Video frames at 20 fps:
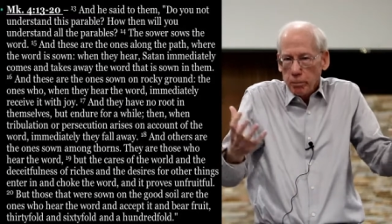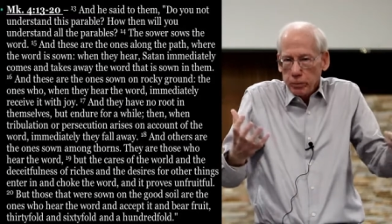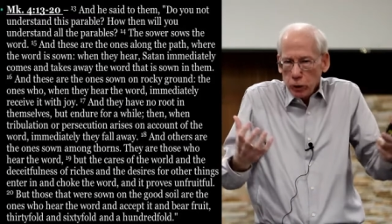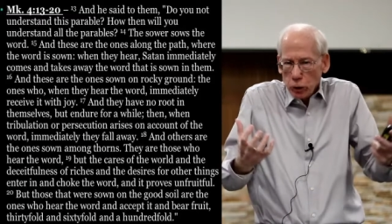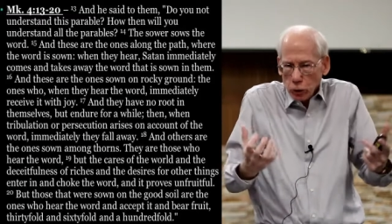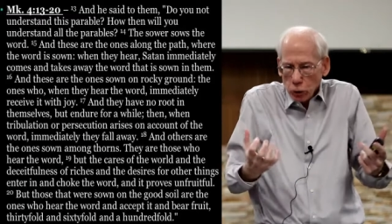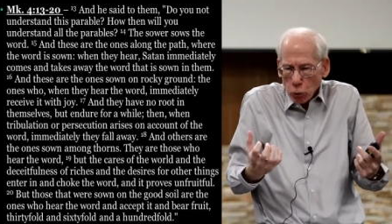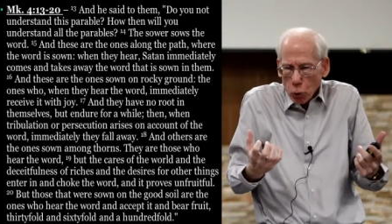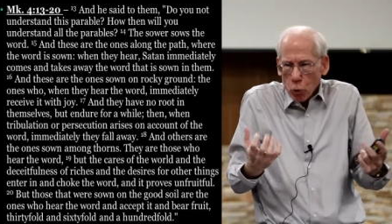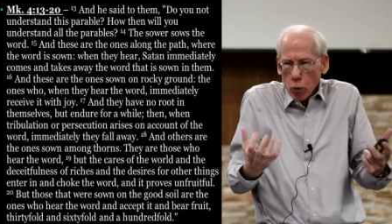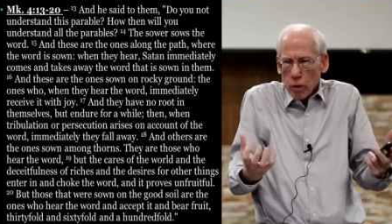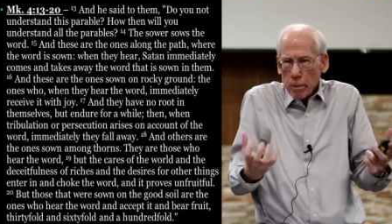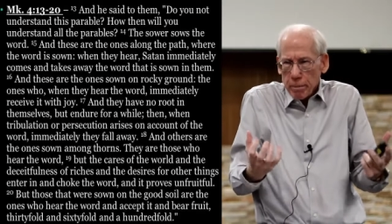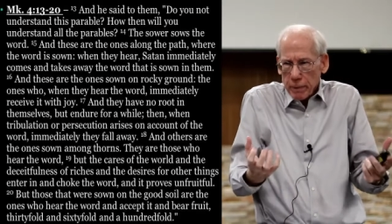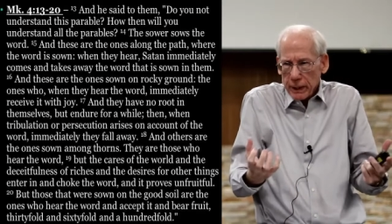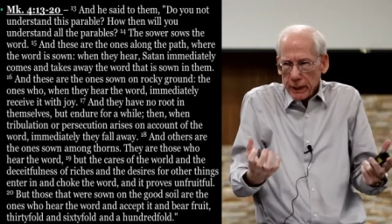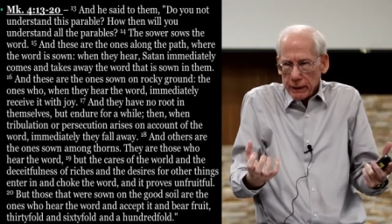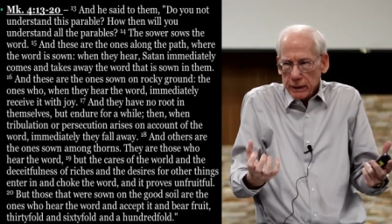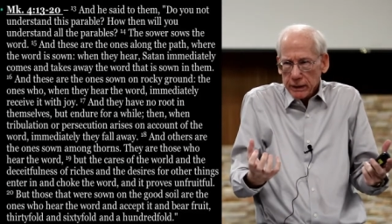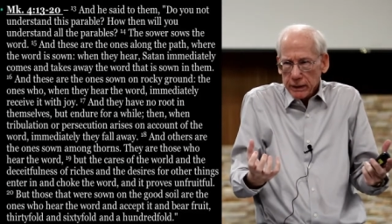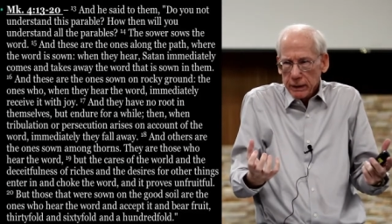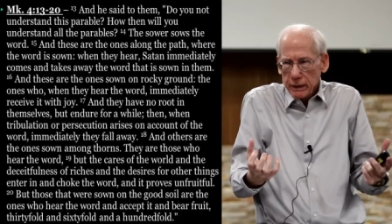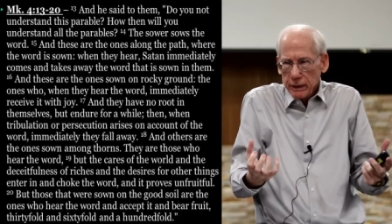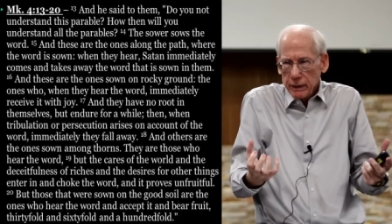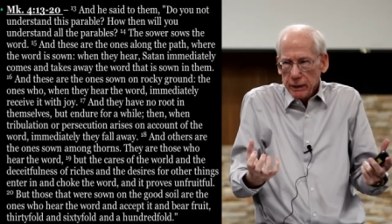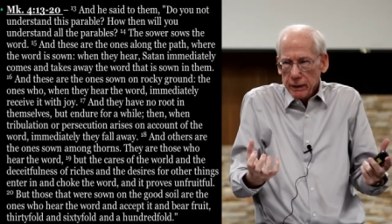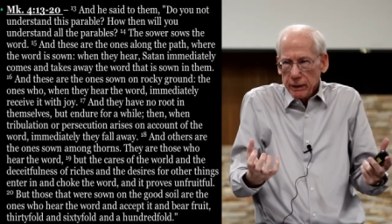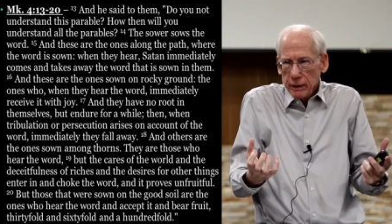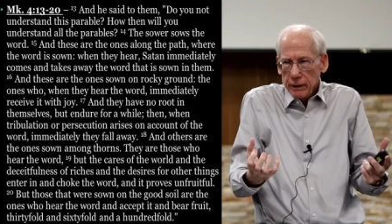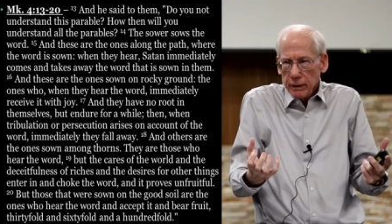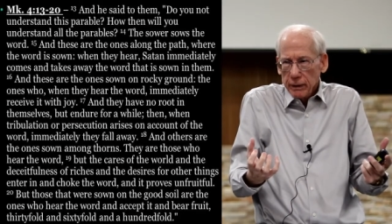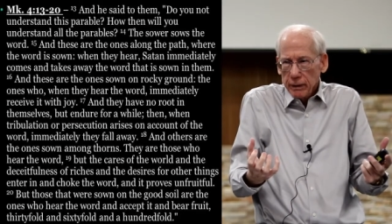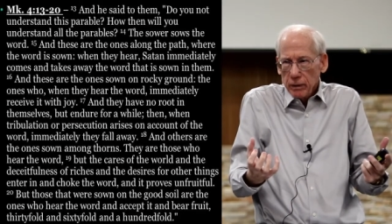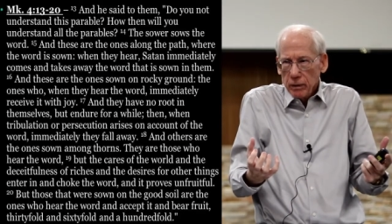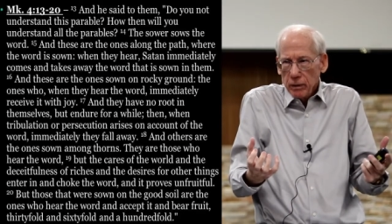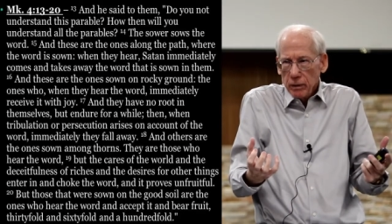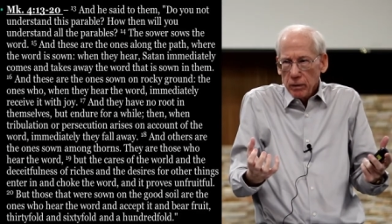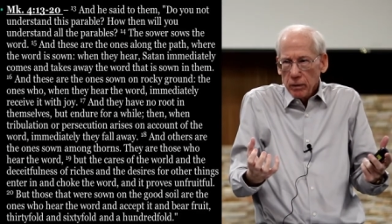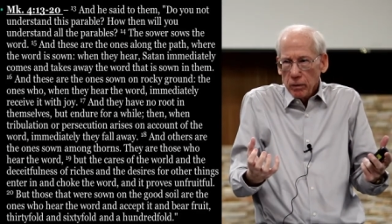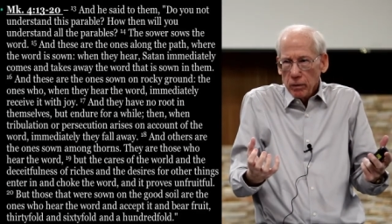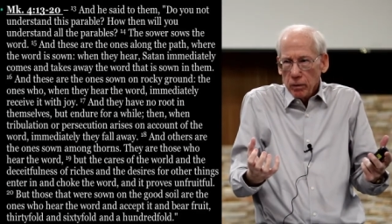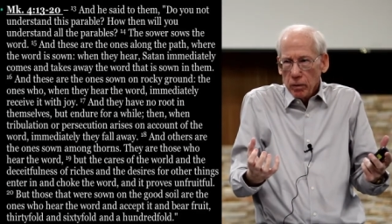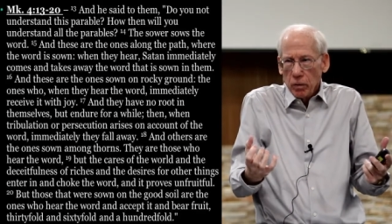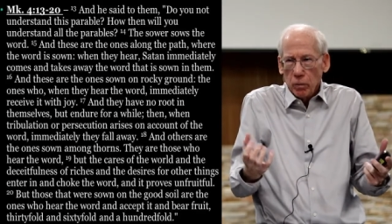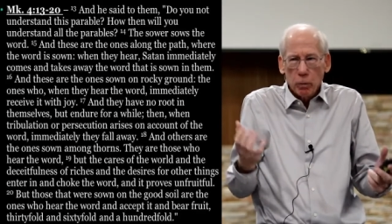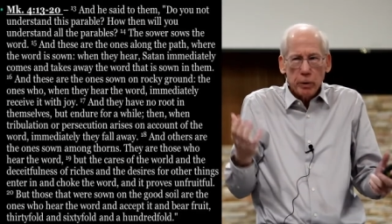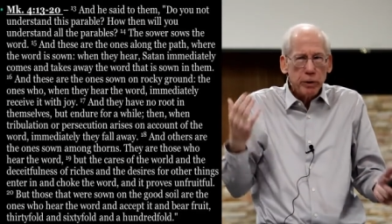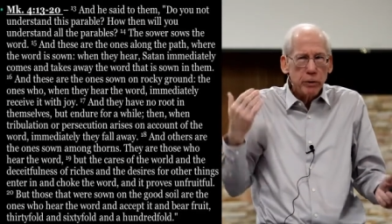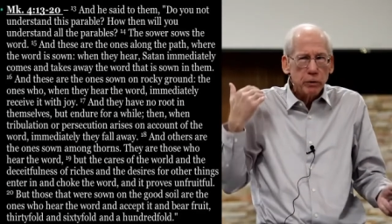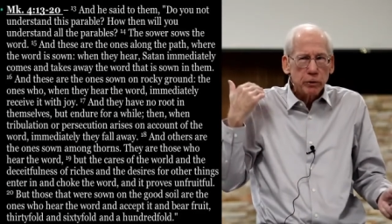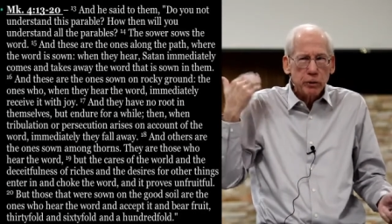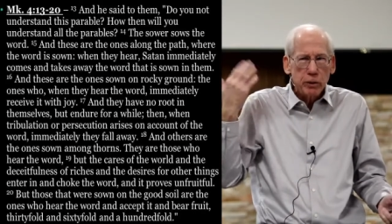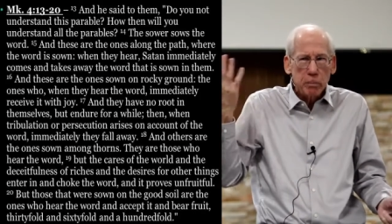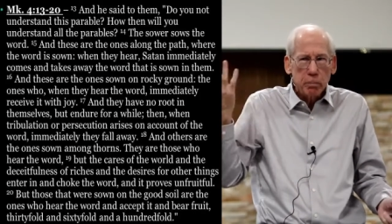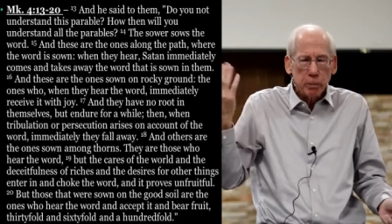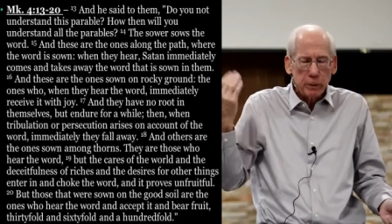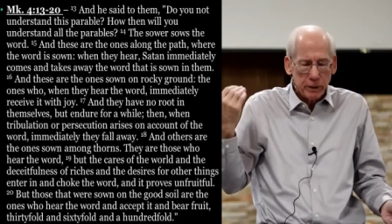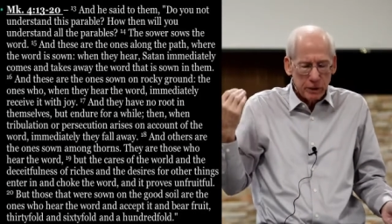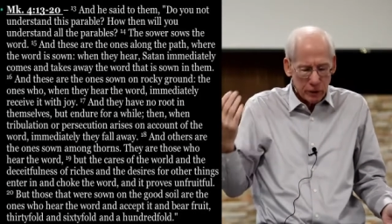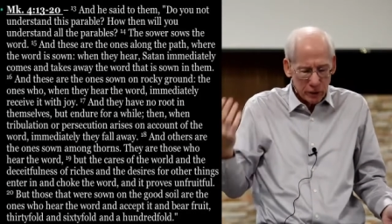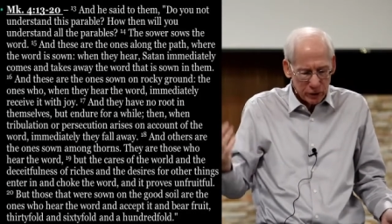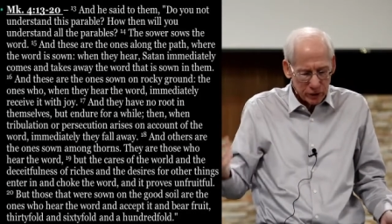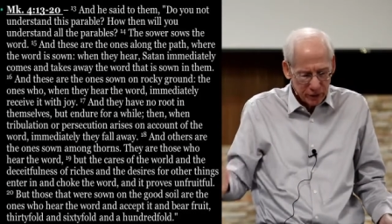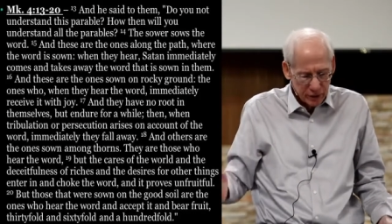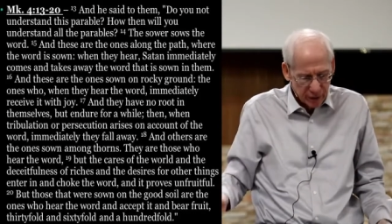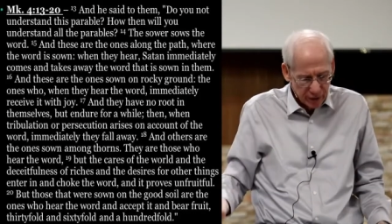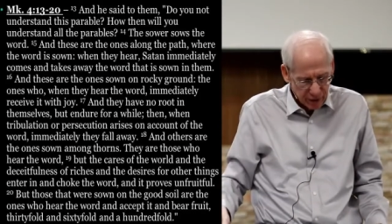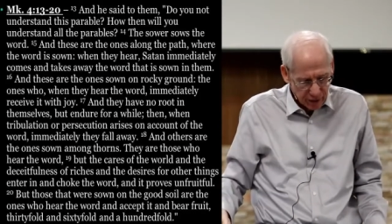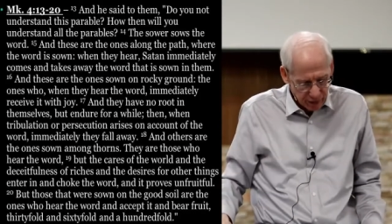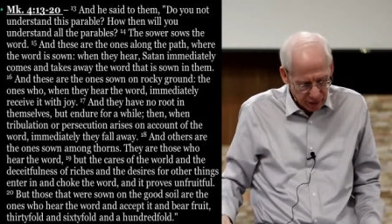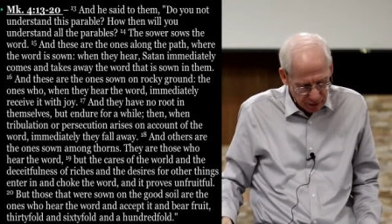absorb it? Or will you simply just